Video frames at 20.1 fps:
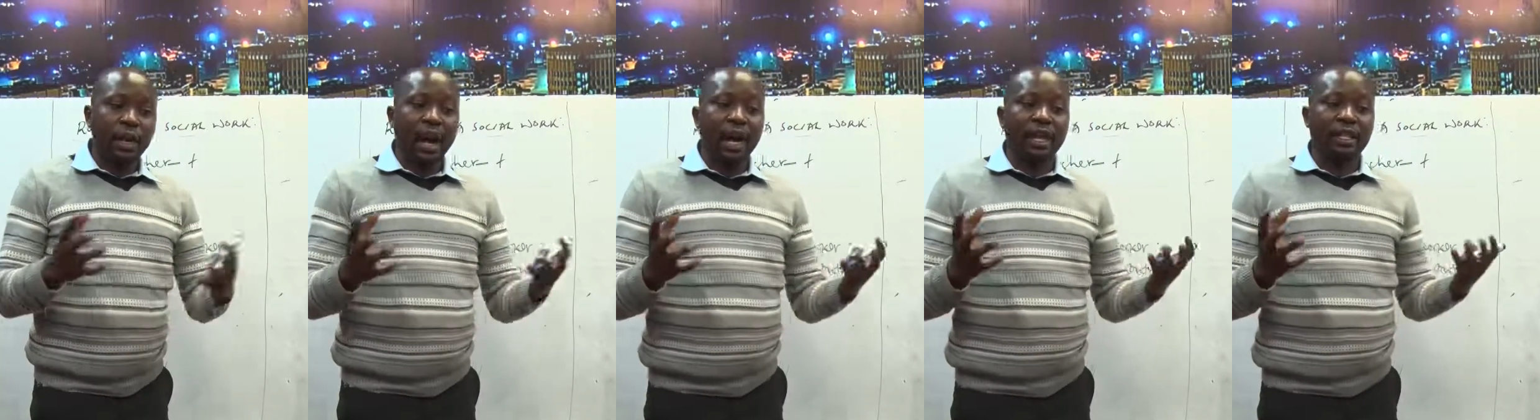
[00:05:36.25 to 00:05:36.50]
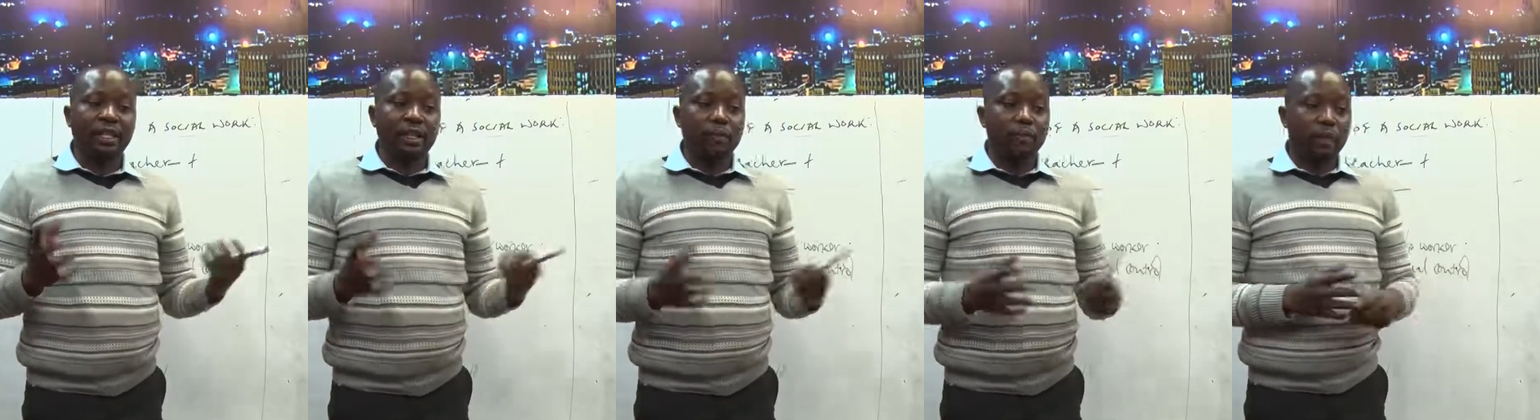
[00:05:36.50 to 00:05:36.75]

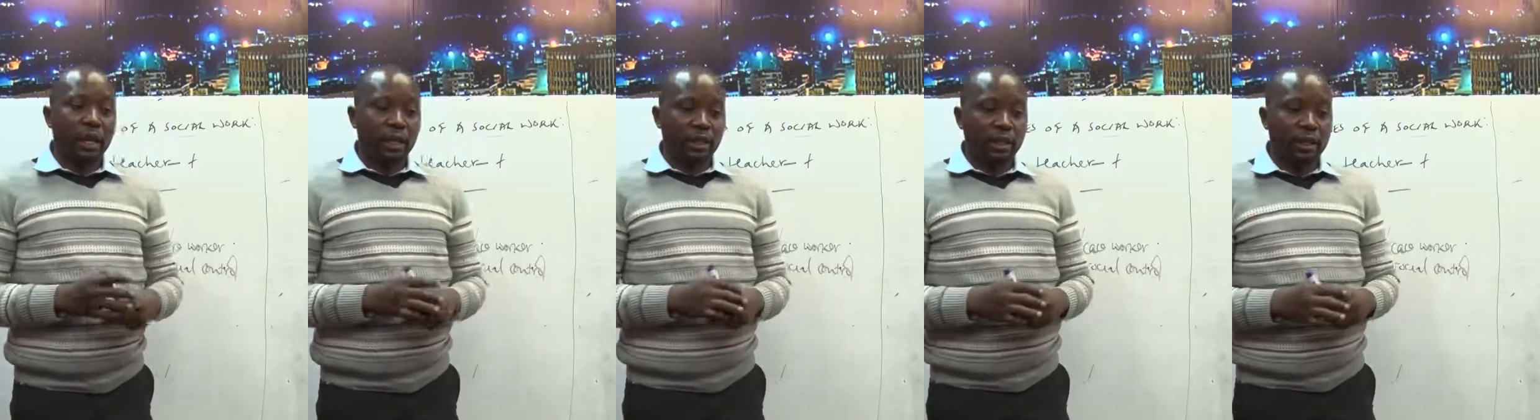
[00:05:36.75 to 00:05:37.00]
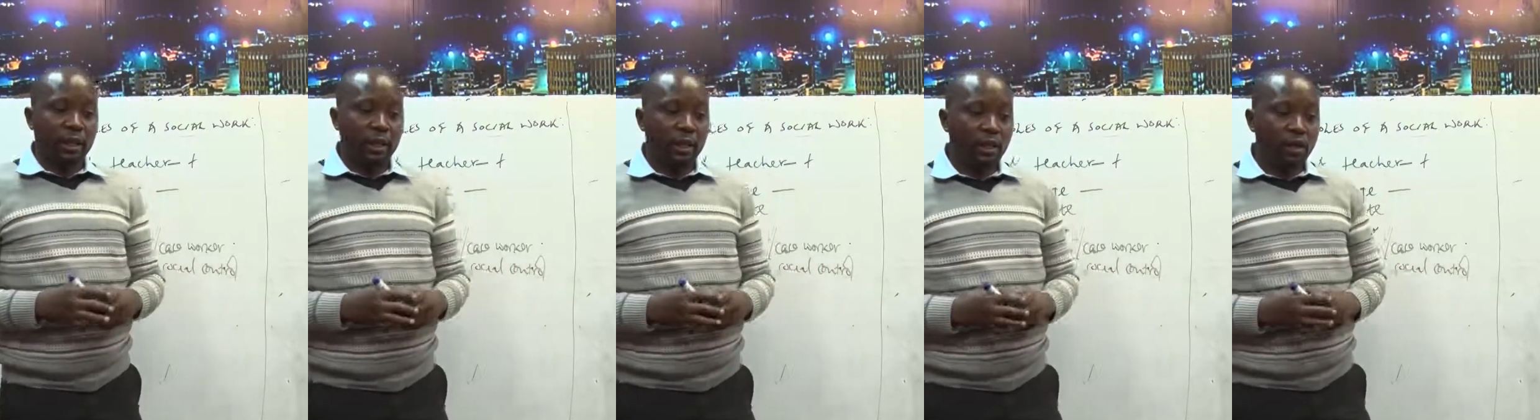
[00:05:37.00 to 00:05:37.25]
as a
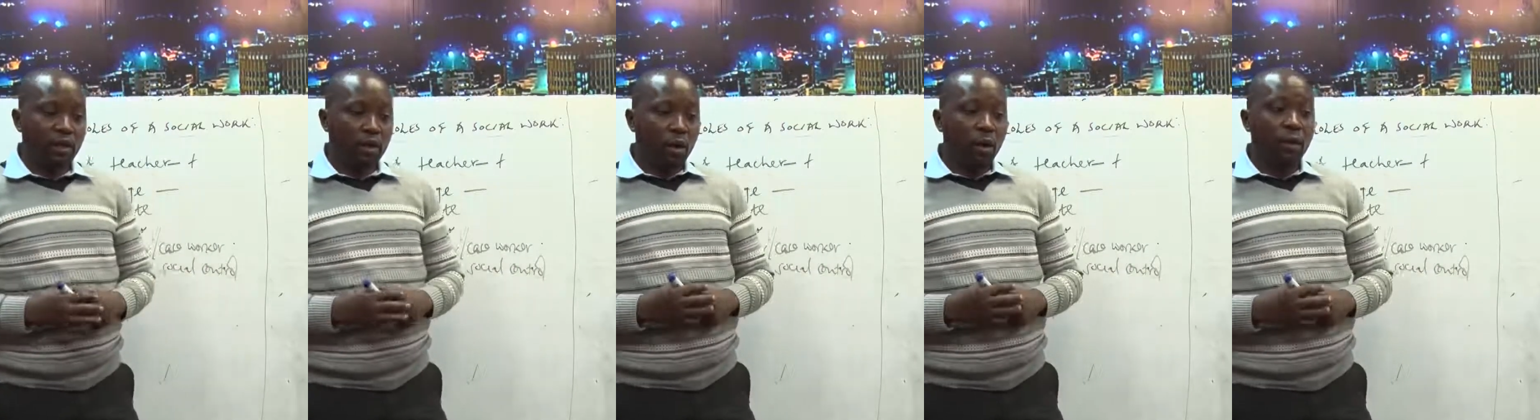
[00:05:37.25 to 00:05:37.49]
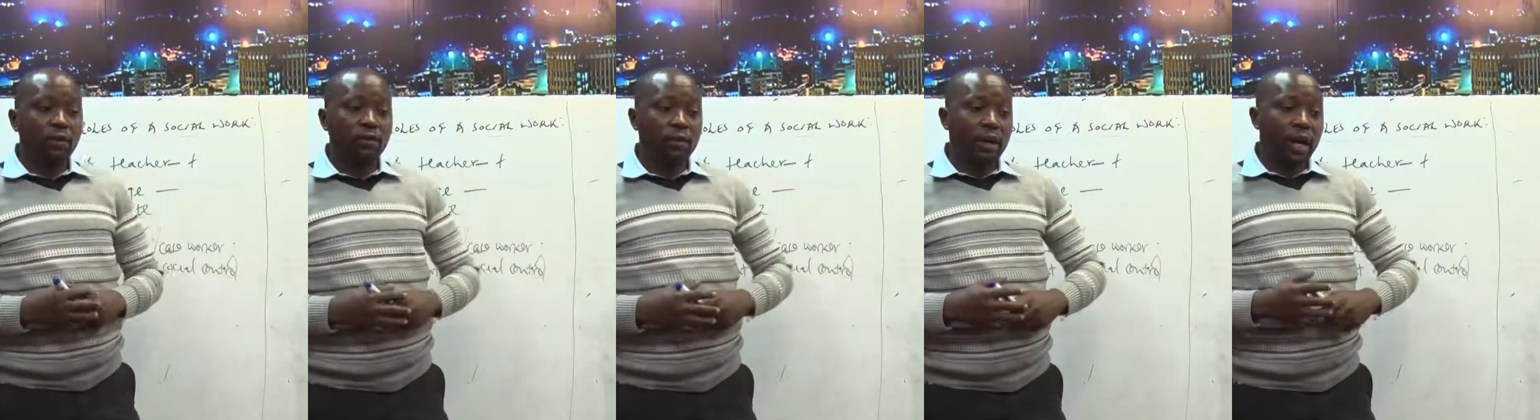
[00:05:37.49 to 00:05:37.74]
partner
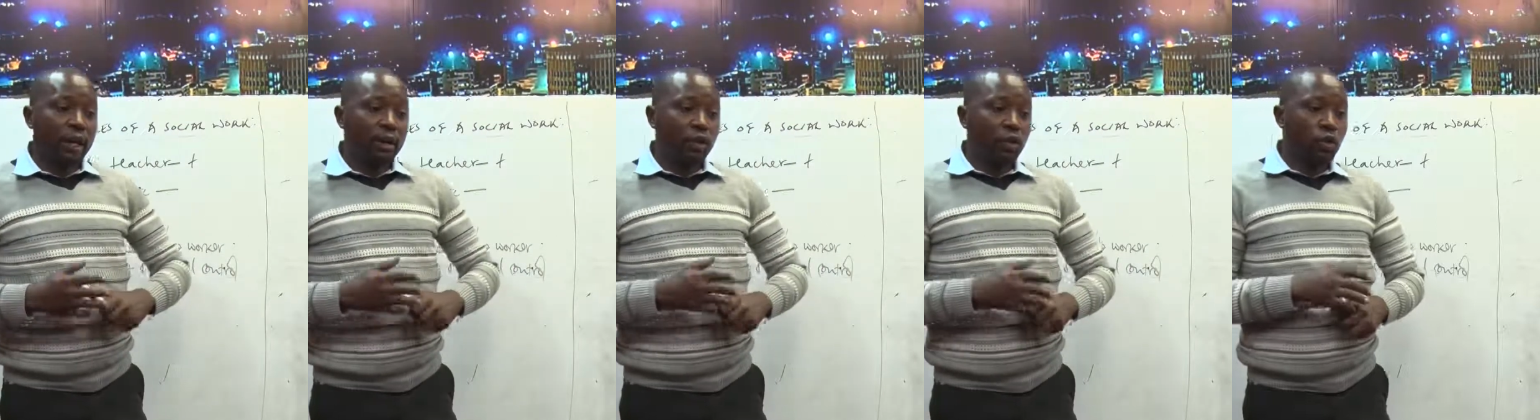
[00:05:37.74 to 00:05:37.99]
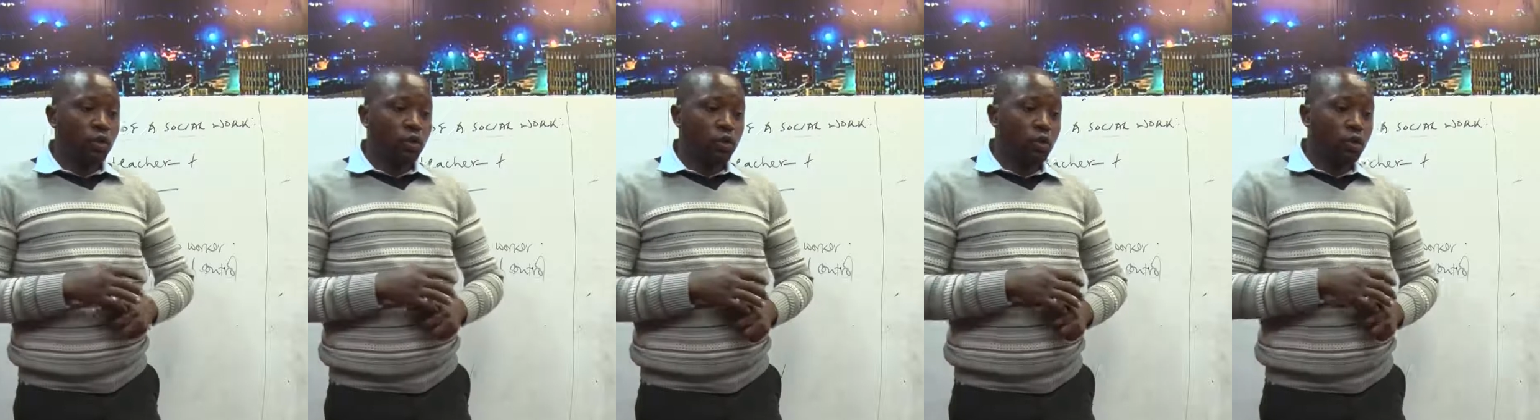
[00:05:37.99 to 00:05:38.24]
of and
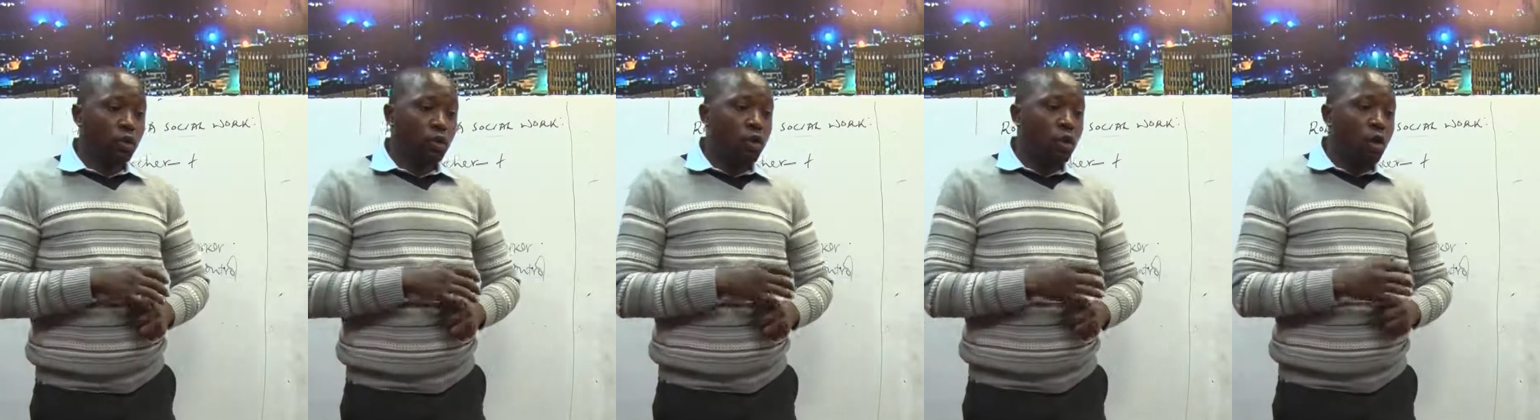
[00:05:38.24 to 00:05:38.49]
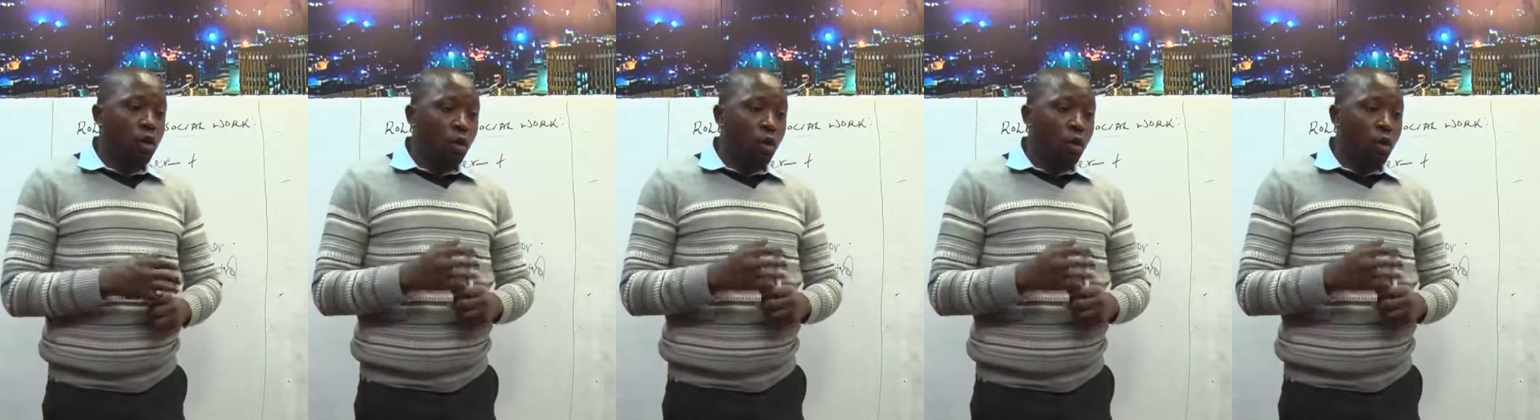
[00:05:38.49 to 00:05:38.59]
also